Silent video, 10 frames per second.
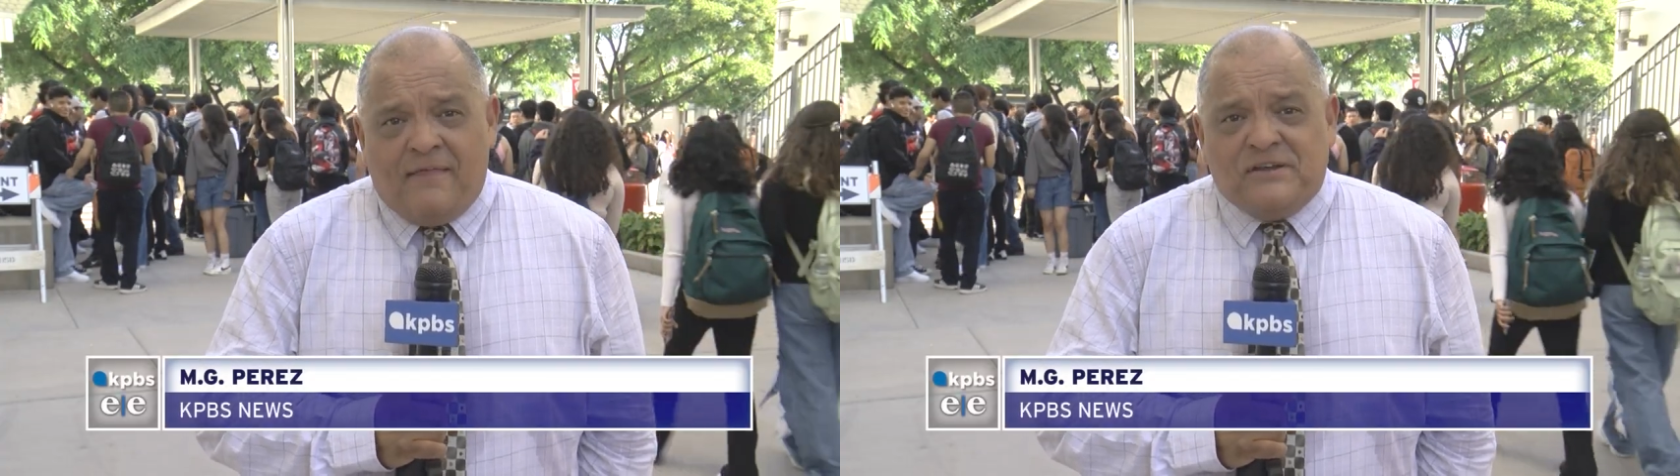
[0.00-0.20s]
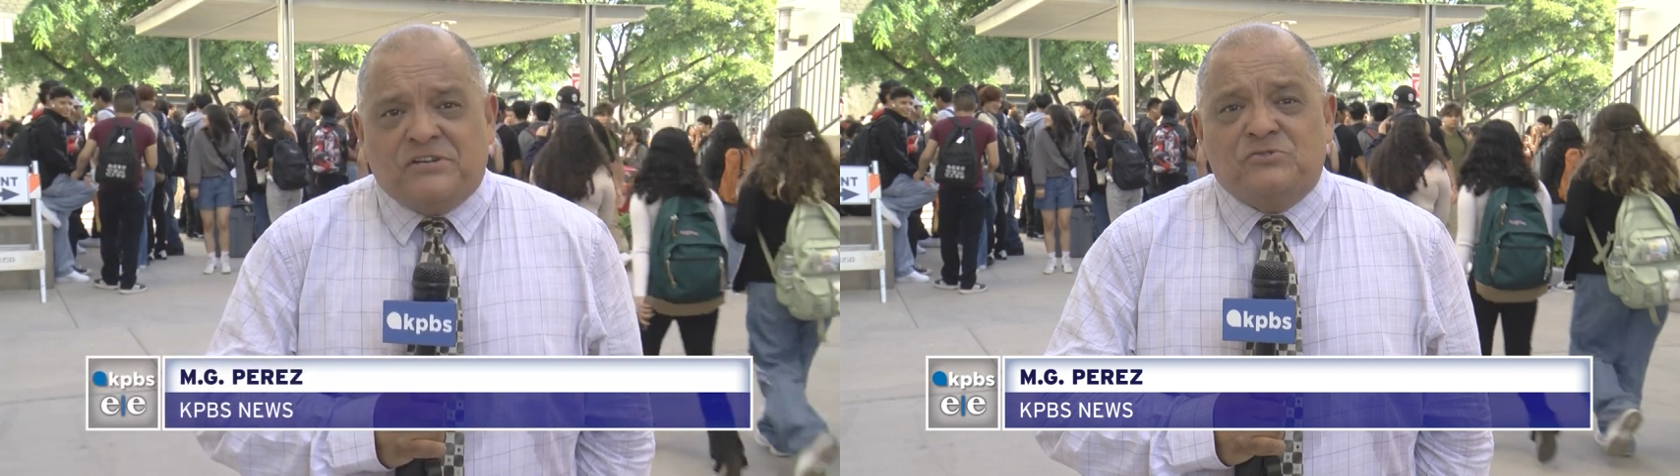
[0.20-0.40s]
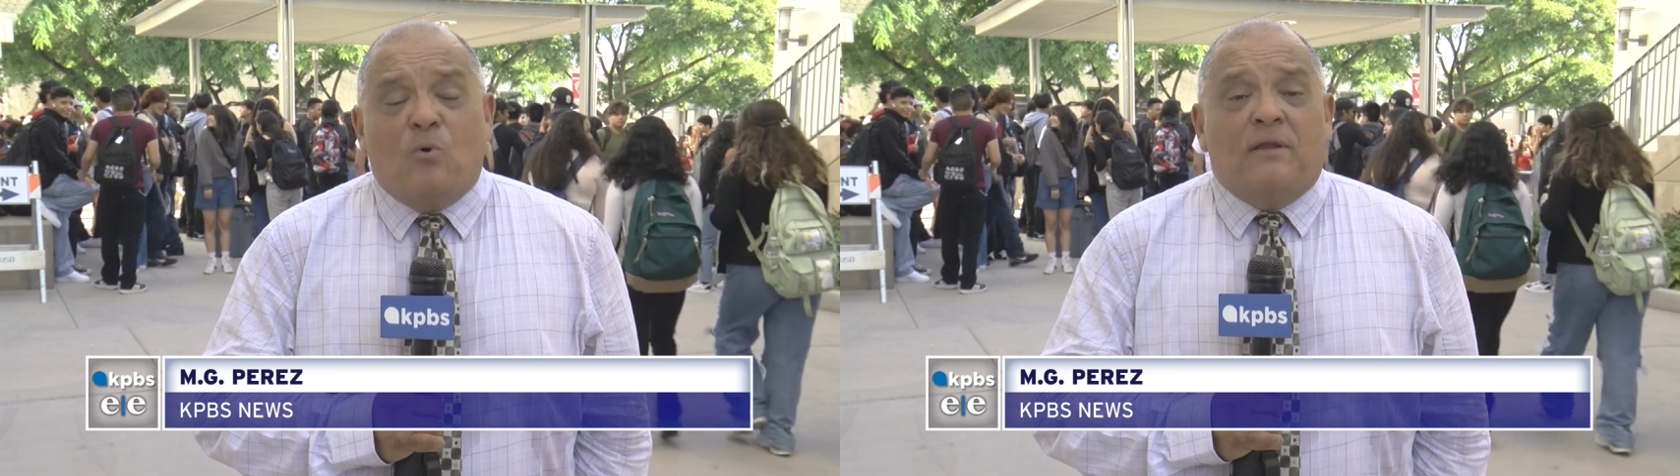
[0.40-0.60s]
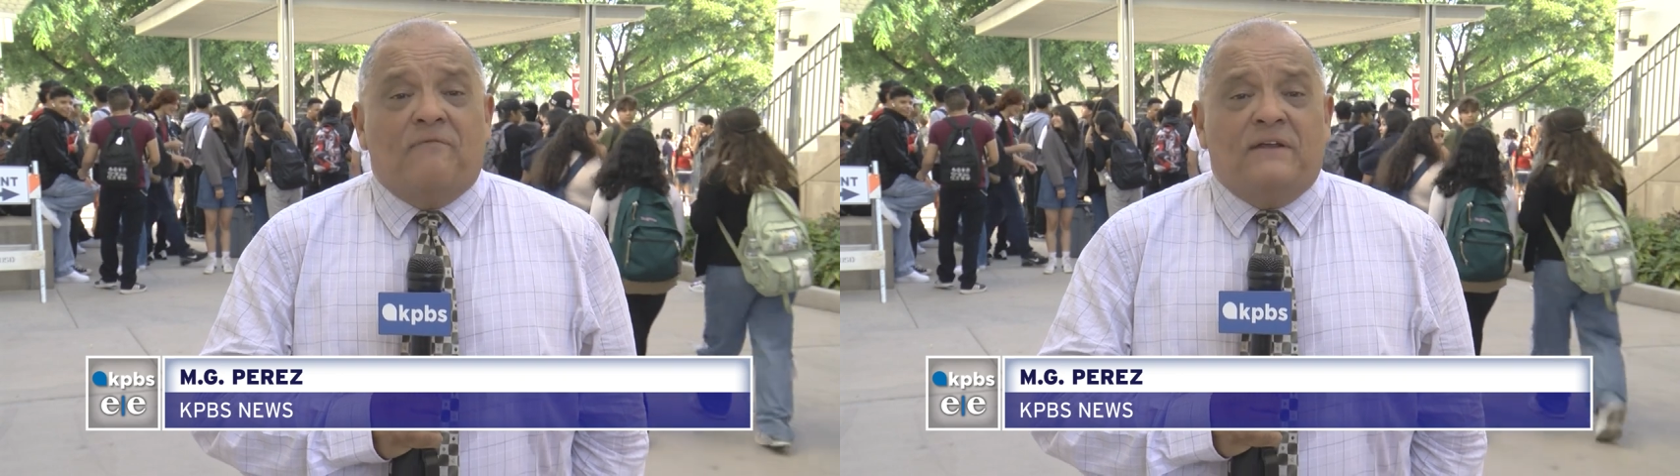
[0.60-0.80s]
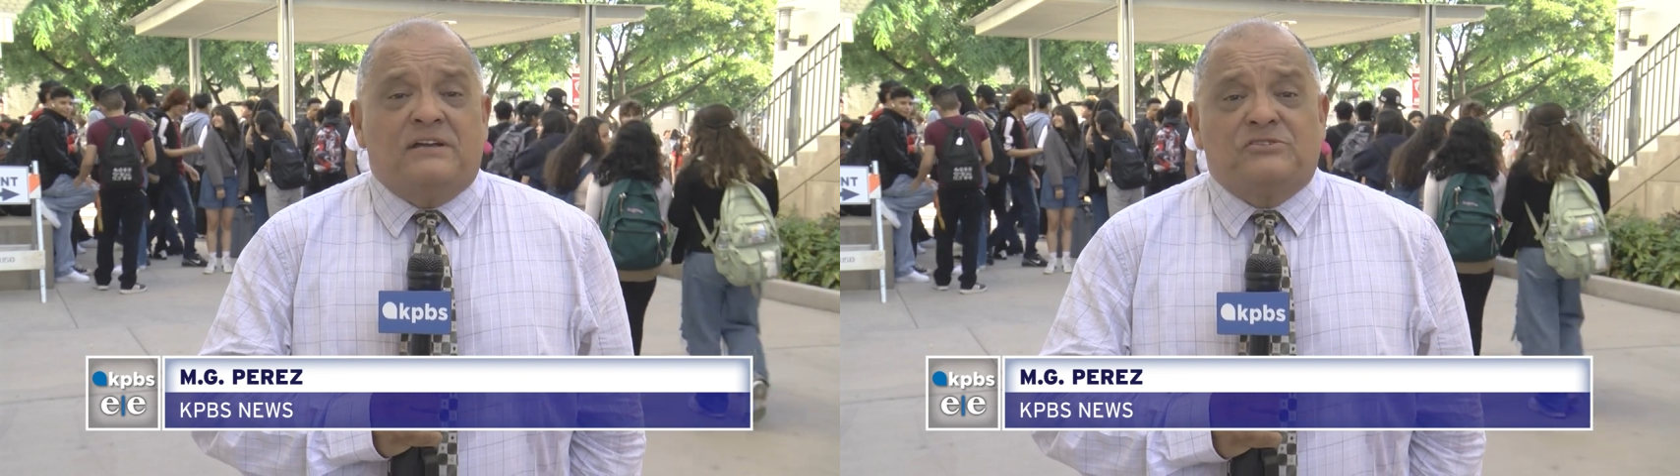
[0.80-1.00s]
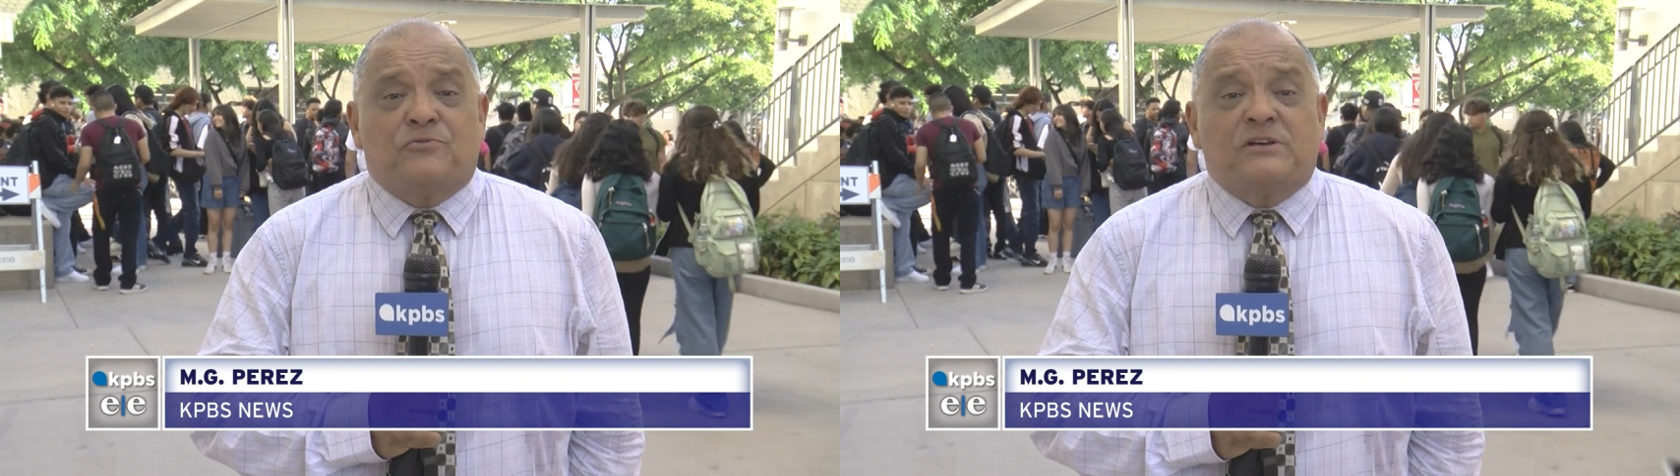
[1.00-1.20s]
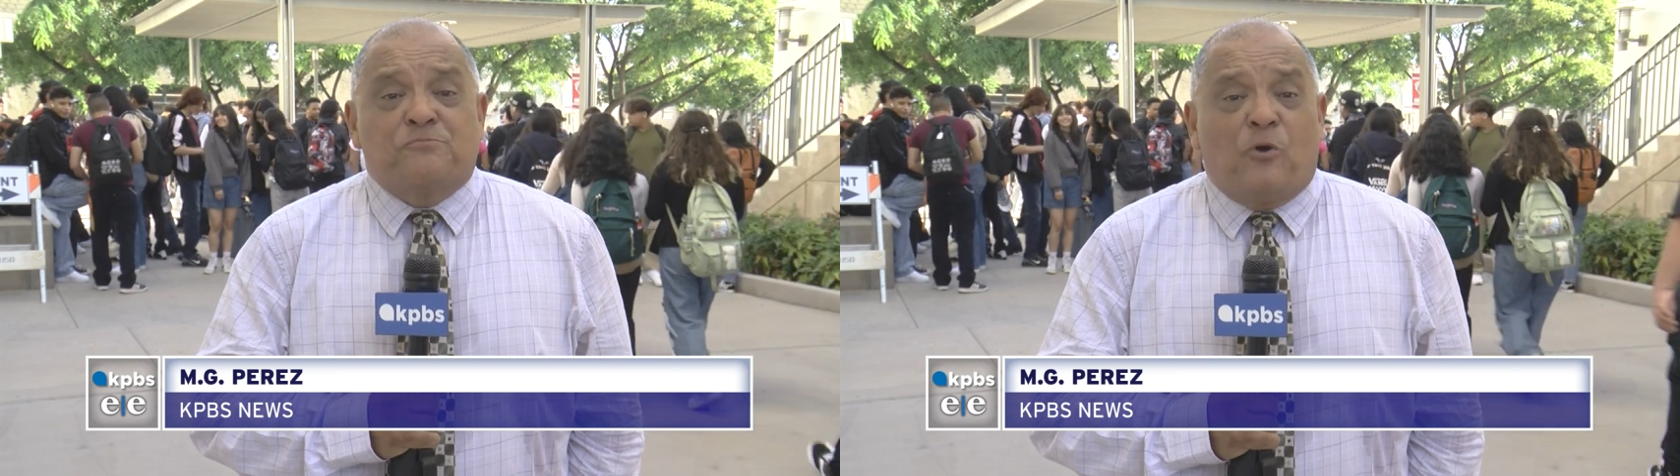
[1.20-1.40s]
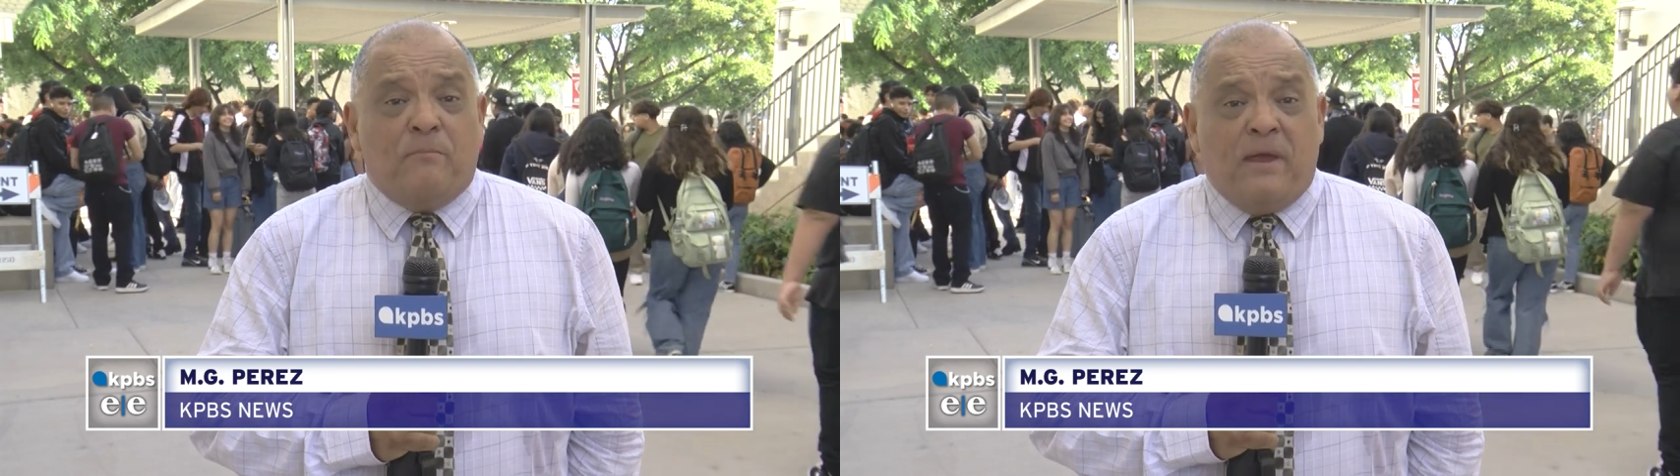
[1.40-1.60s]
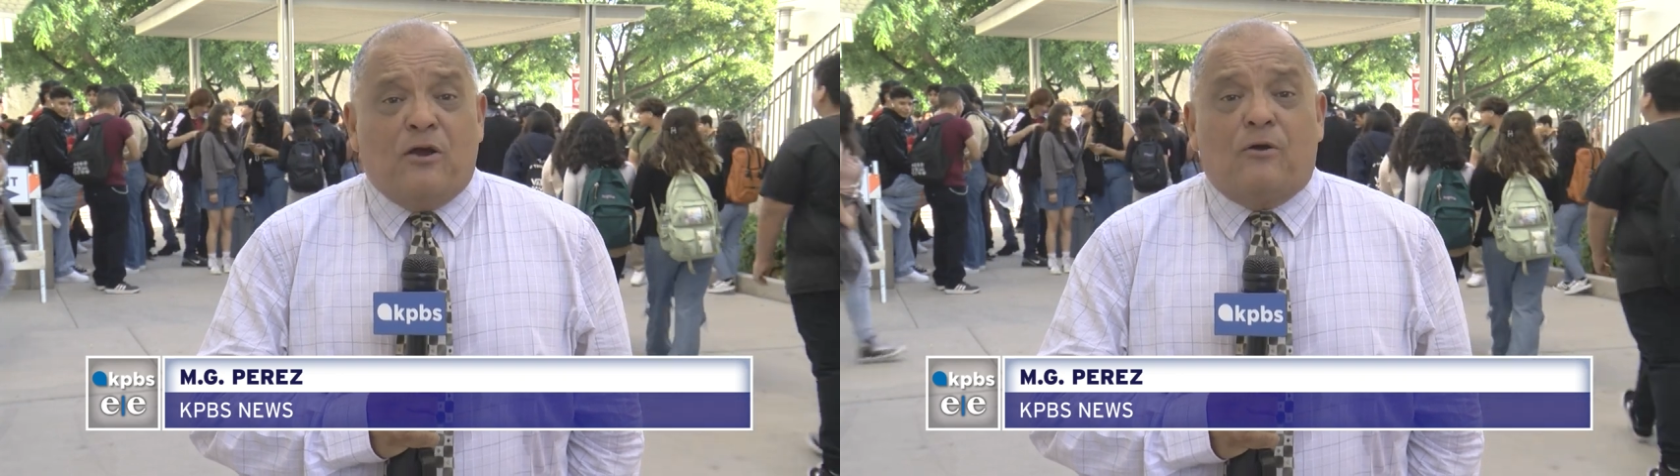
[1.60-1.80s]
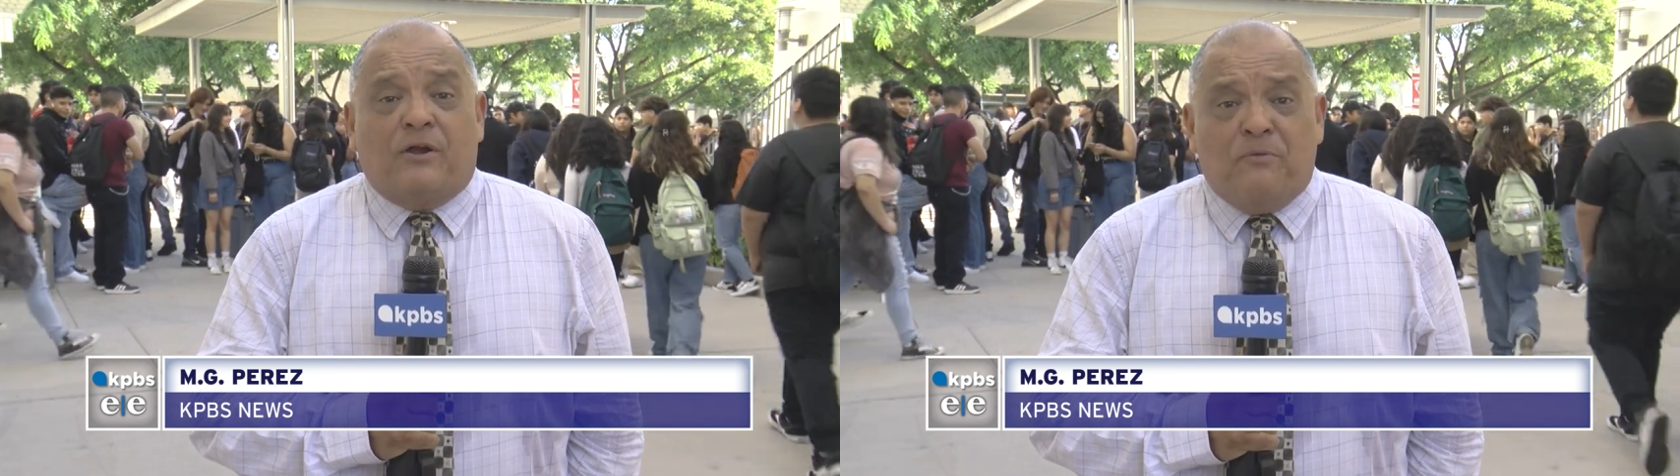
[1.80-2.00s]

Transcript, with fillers: This is one of the district's premier